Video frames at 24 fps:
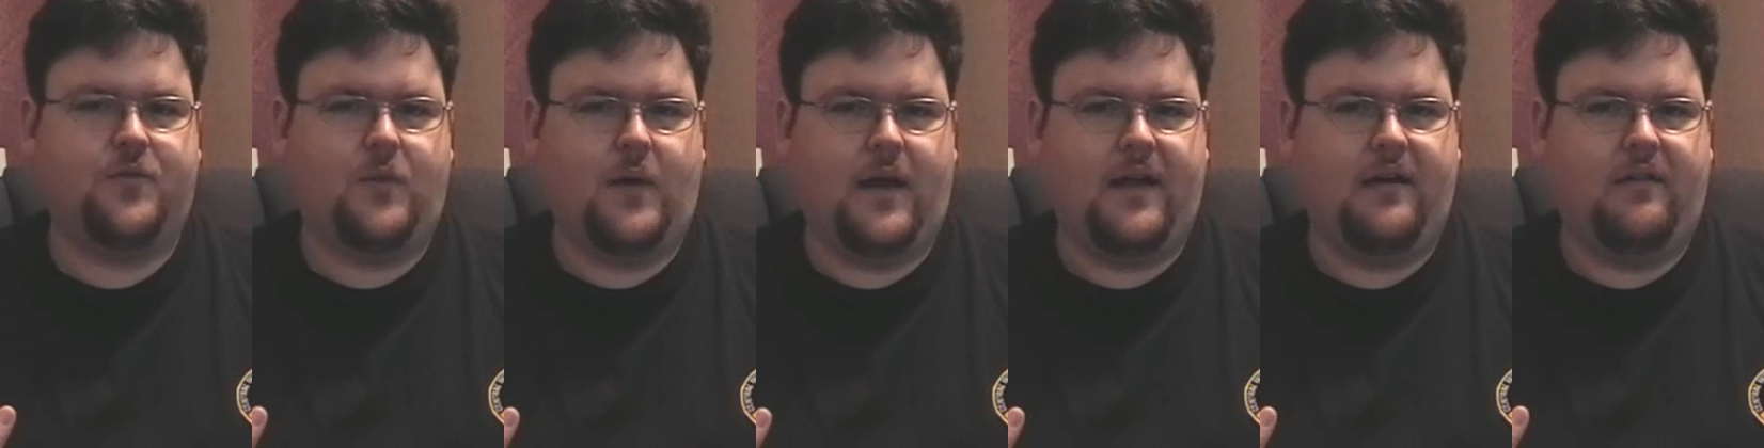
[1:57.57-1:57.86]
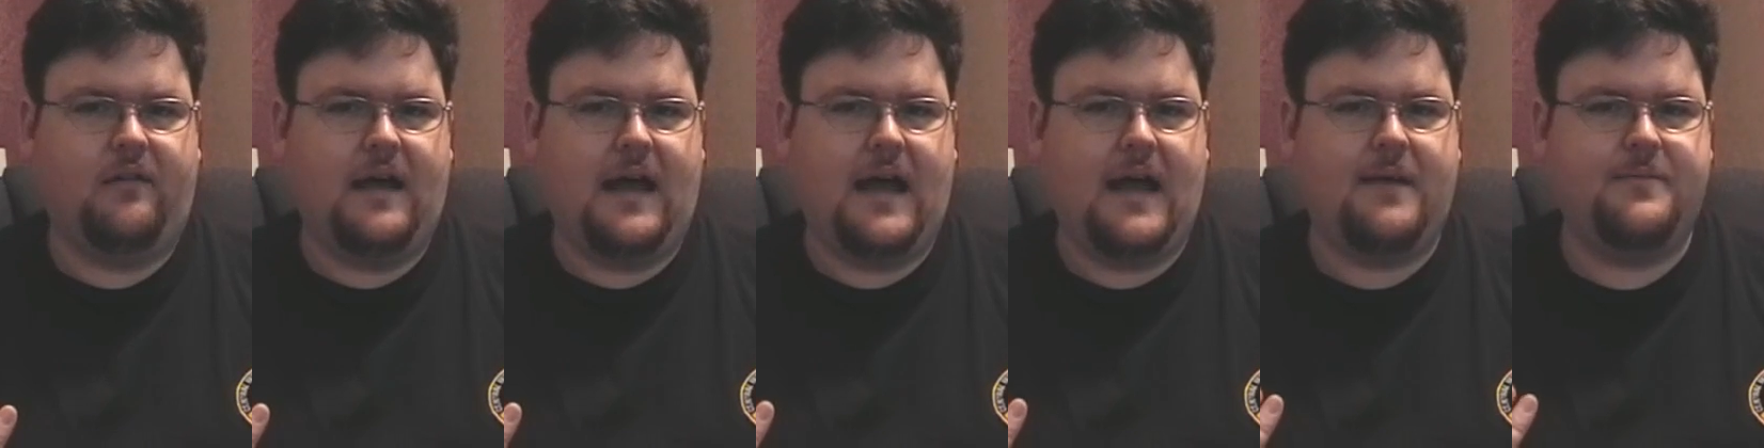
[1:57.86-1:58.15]
White
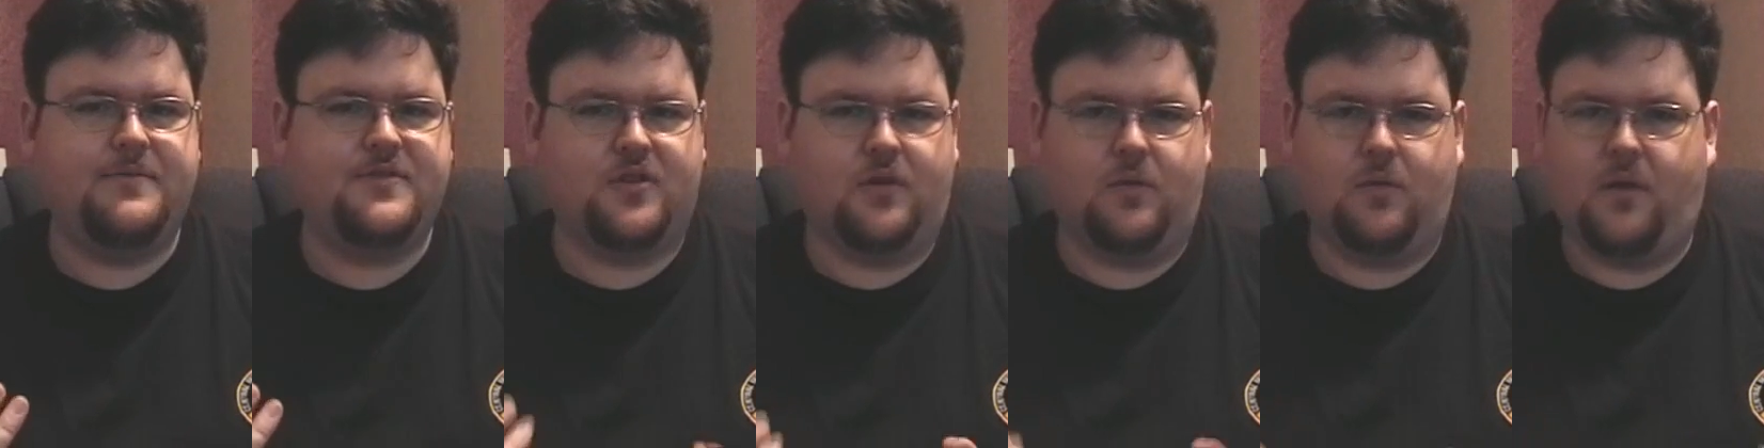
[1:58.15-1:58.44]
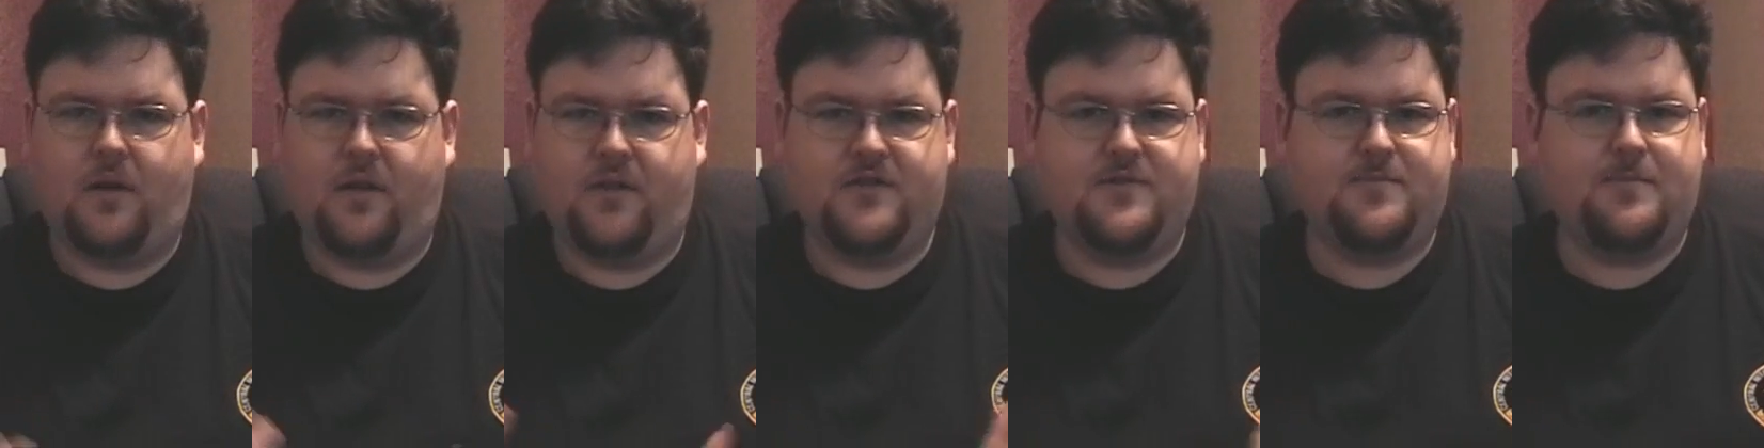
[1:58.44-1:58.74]
Labs or
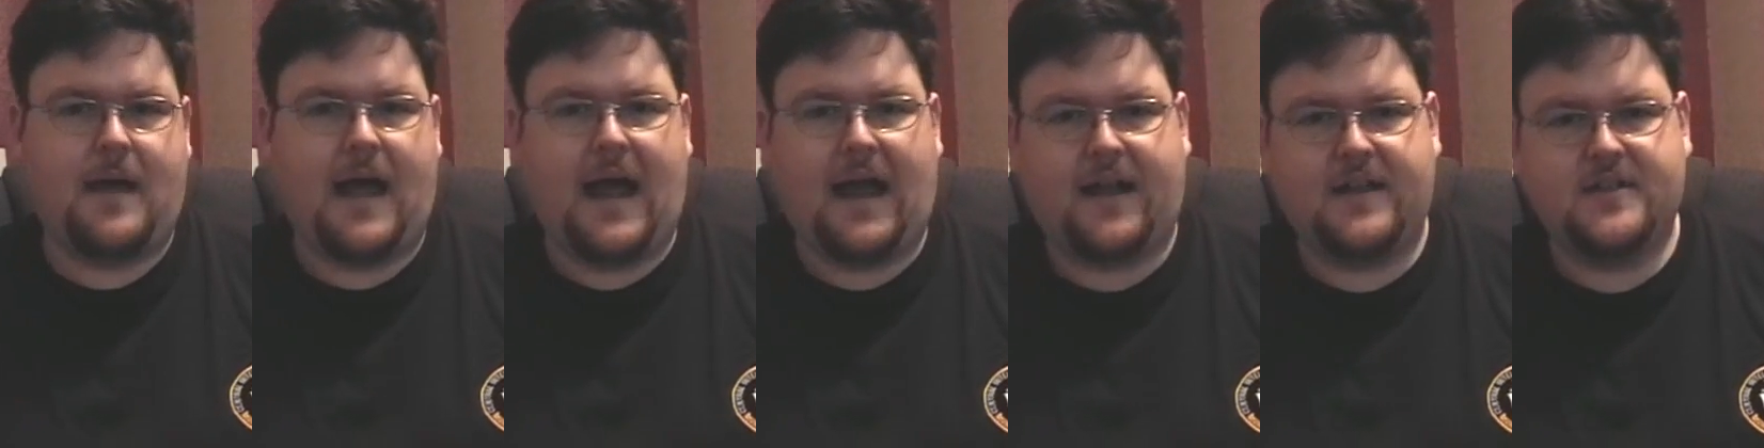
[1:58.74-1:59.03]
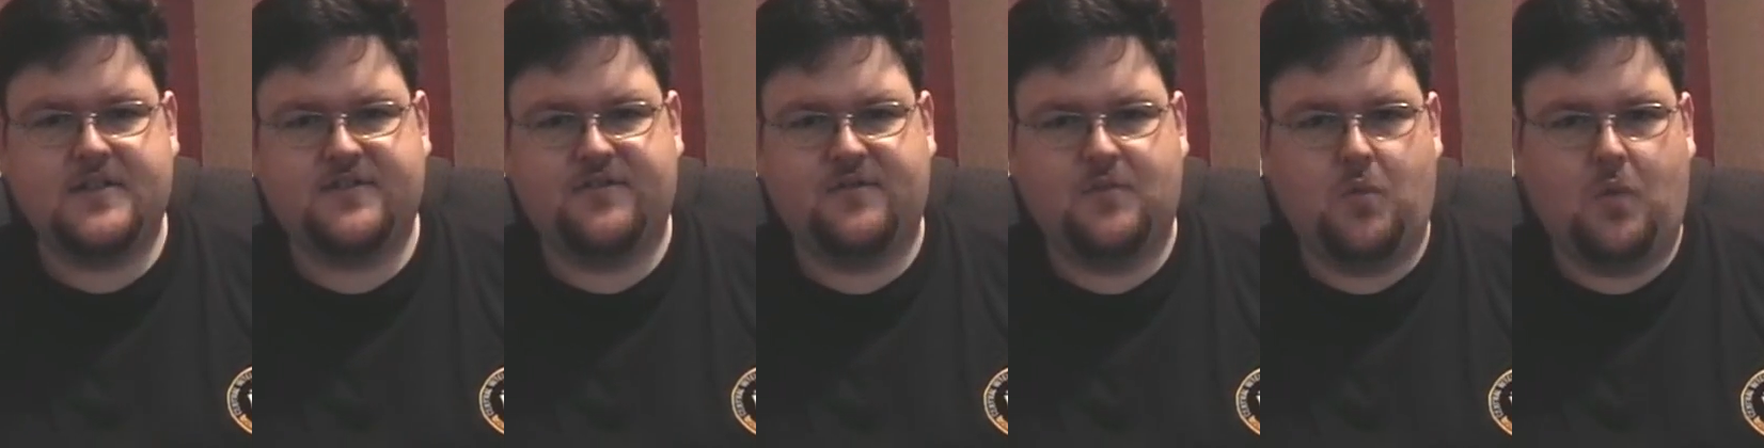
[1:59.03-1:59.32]
one of those
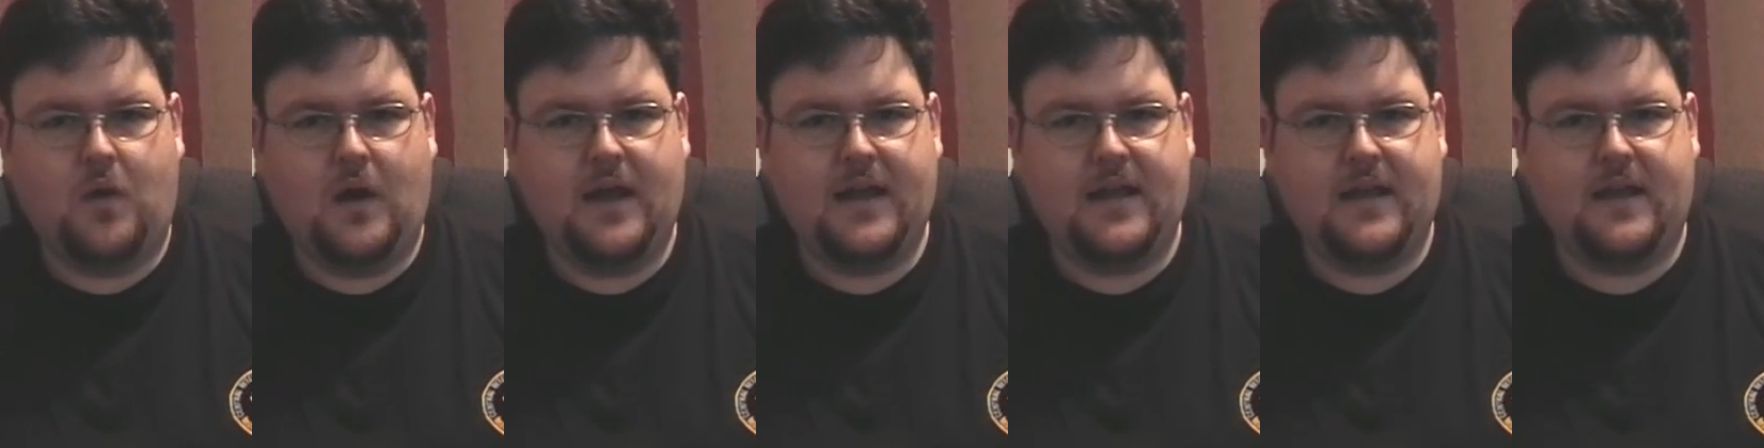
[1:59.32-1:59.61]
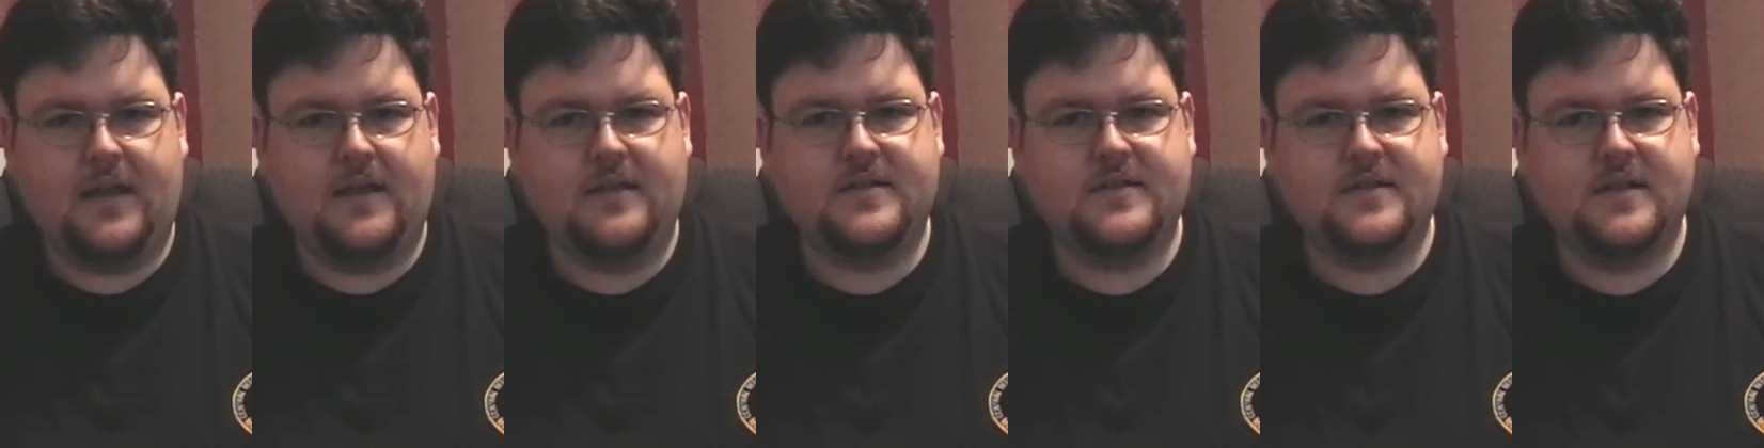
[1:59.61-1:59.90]
packets from Y
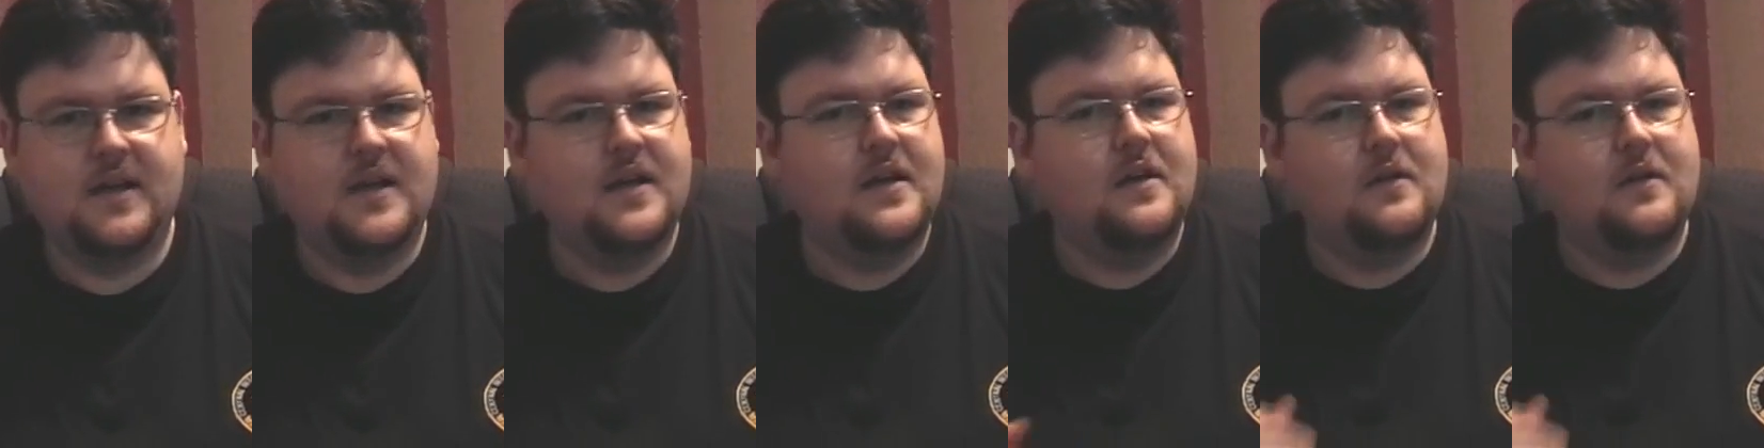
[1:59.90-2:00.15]
Yeast